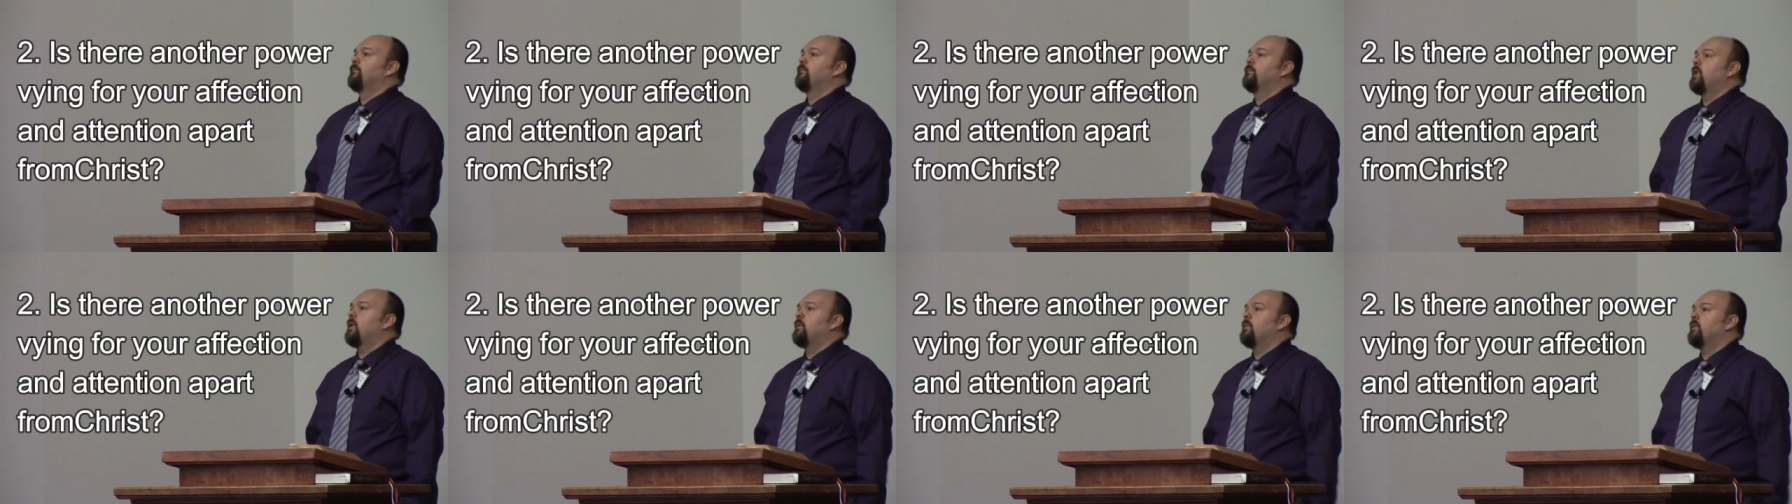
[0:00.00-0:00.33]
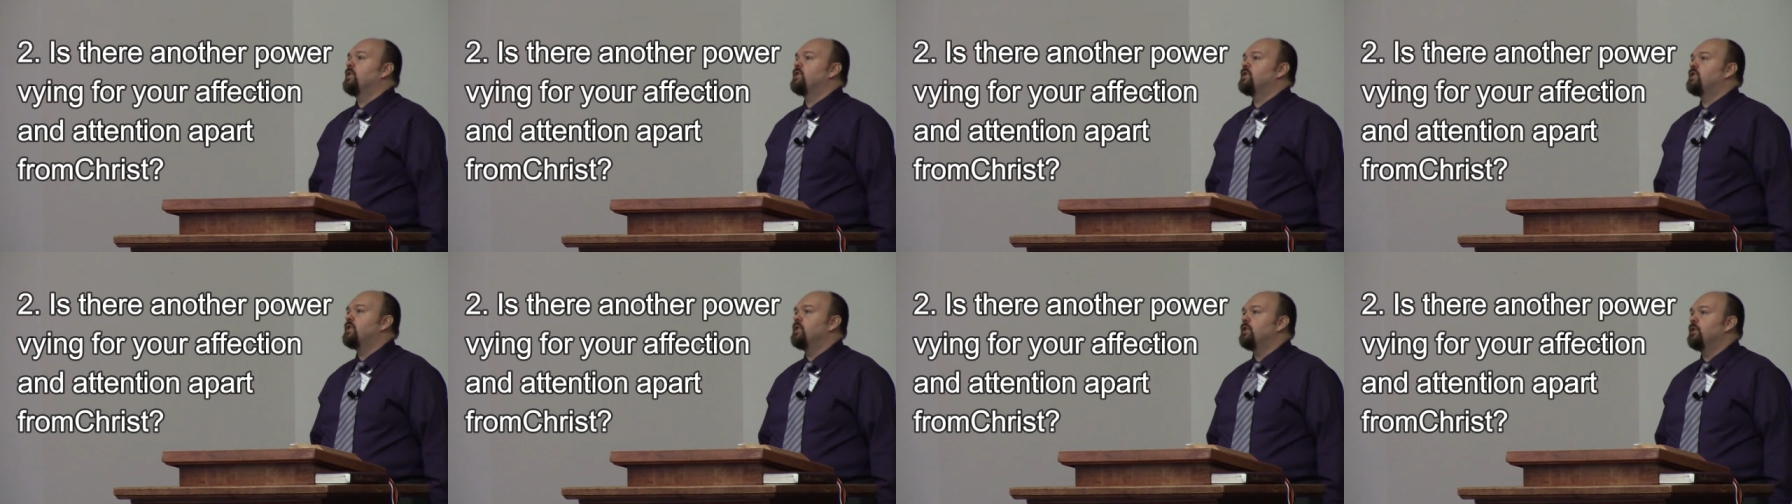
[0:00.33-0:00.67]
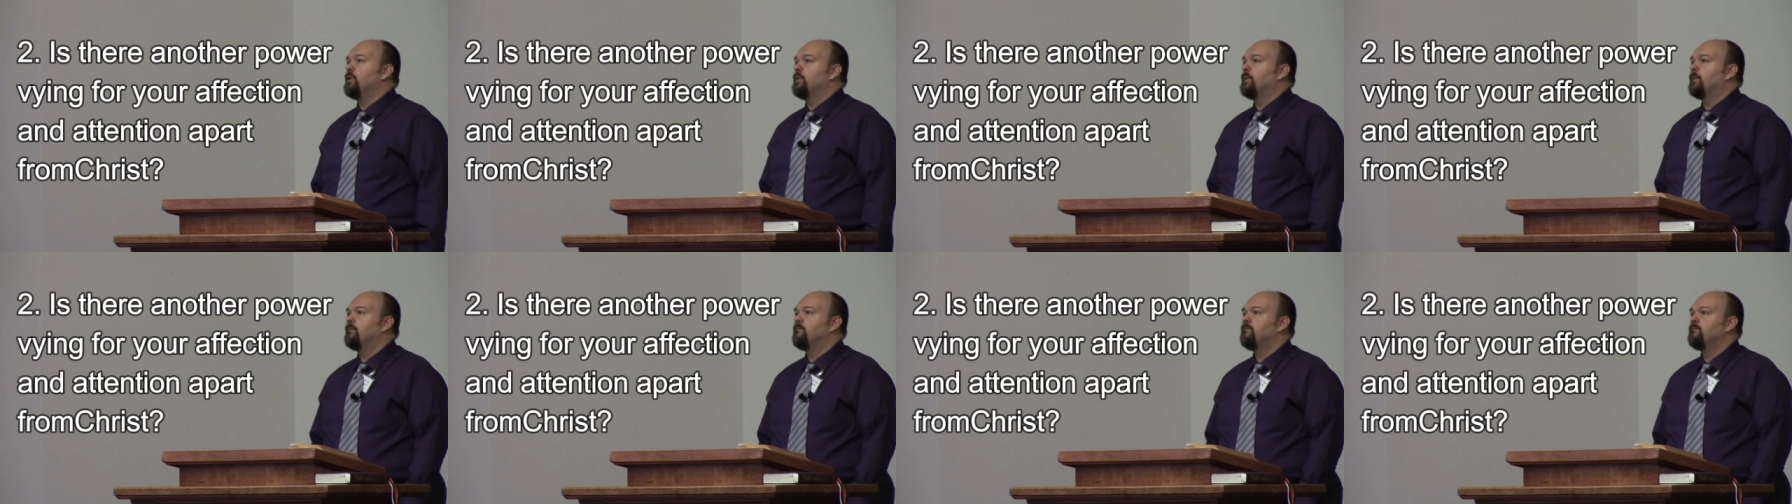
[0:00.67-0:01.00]
Number
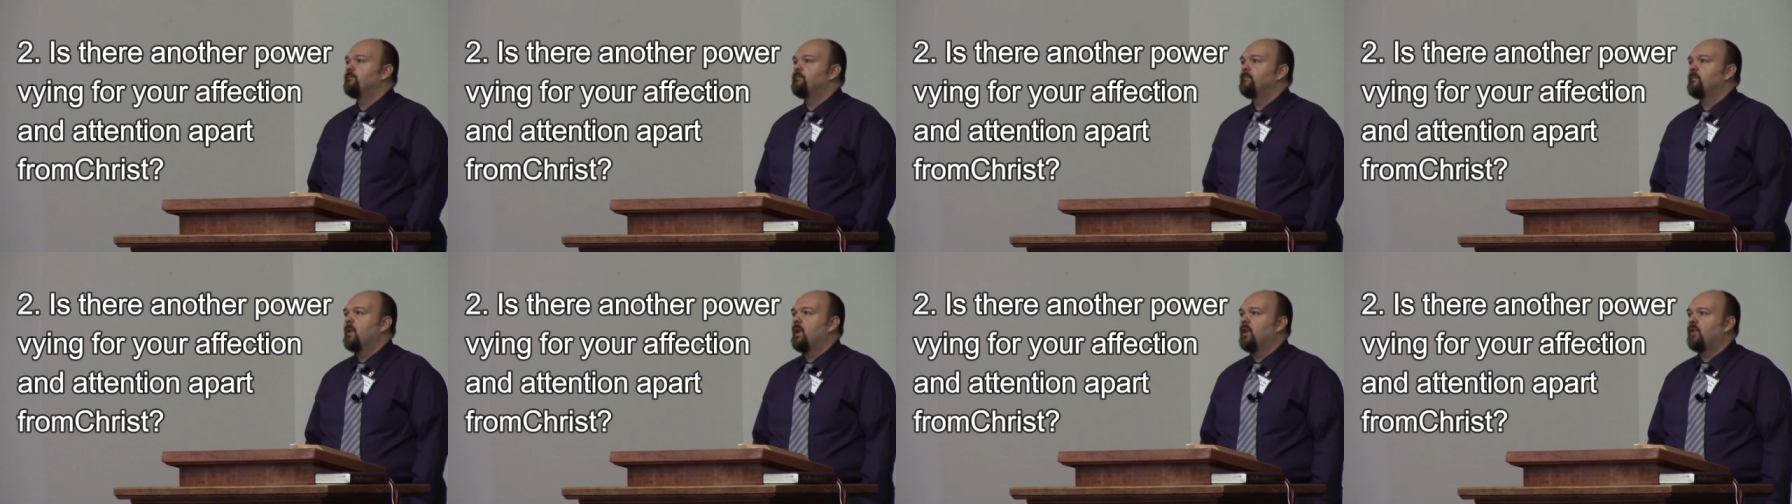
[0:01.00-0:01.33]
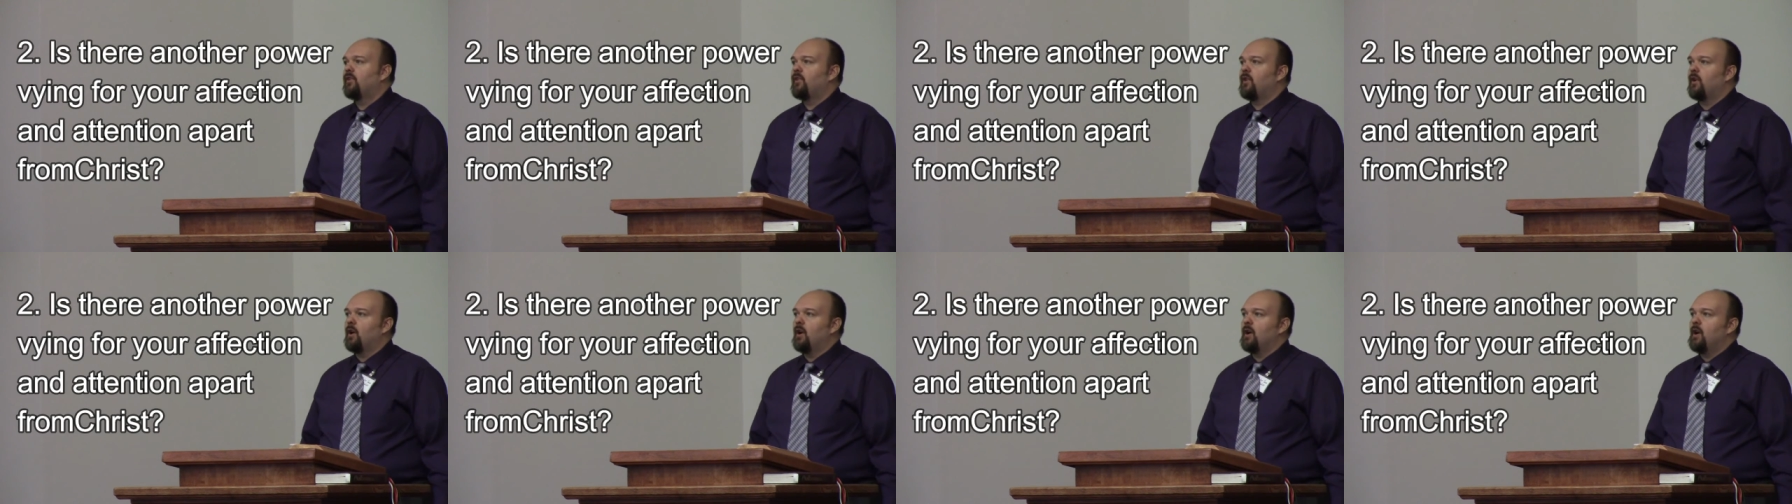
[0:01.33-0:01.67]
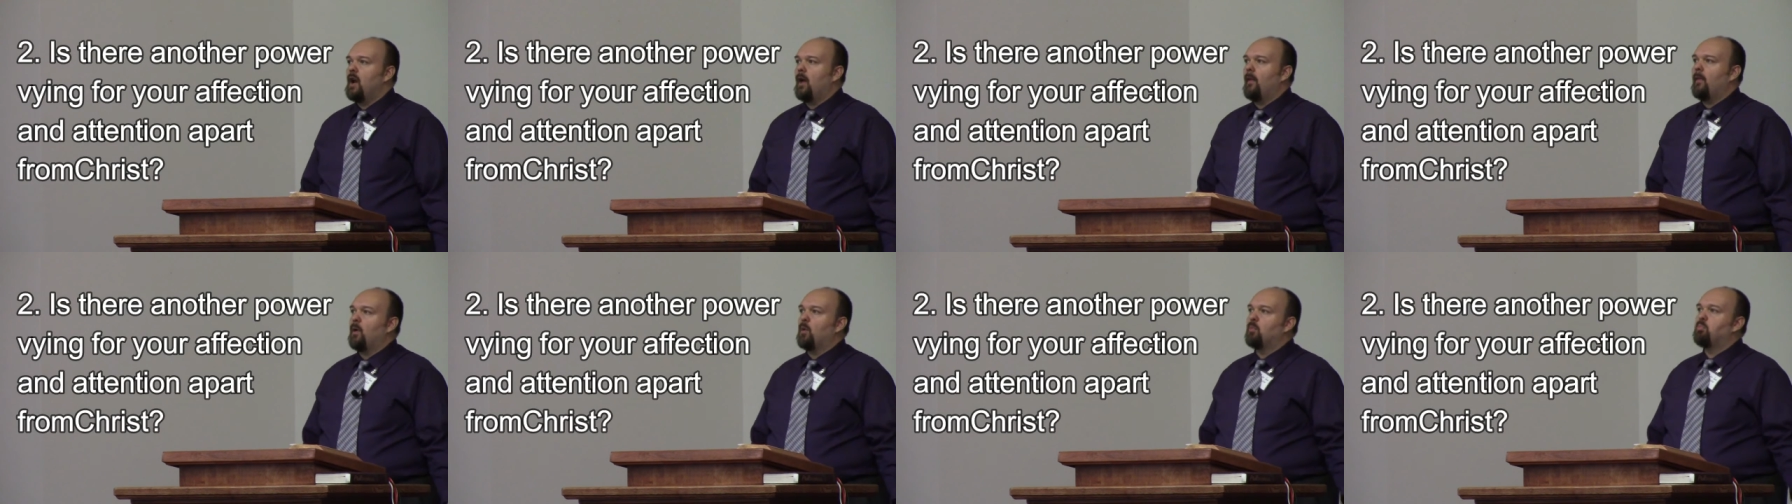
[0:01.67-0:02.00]
two, is there
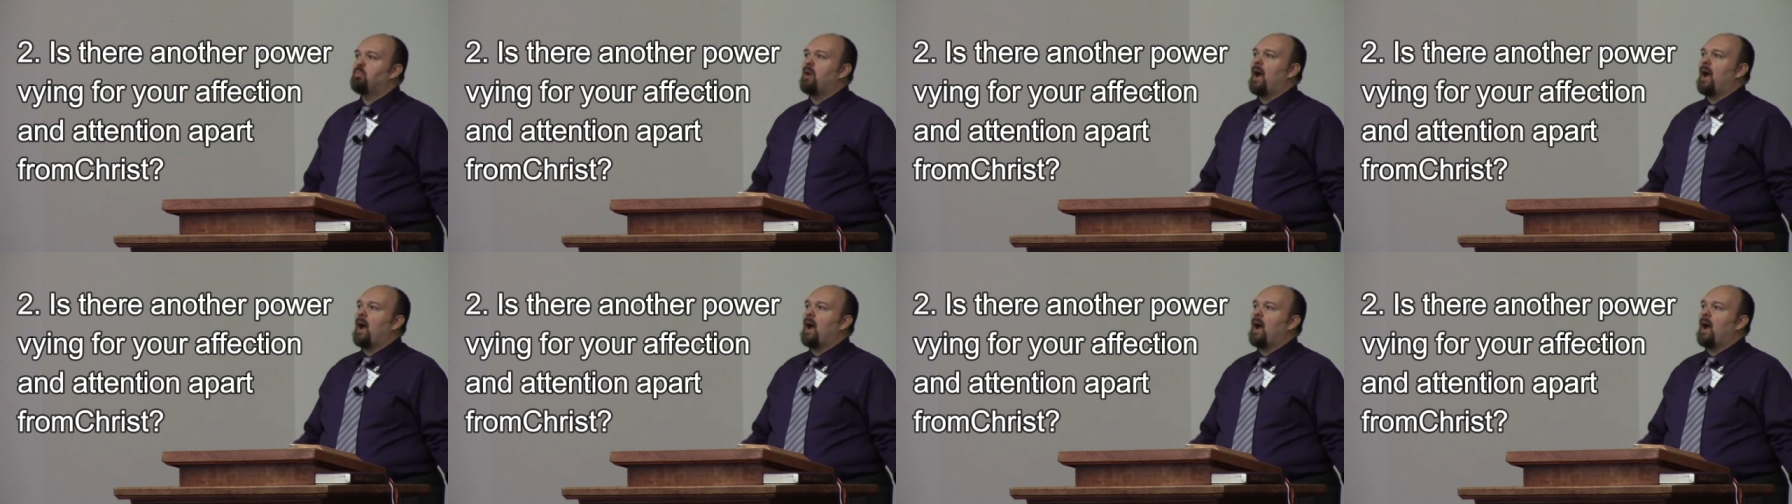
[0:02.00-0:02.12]
another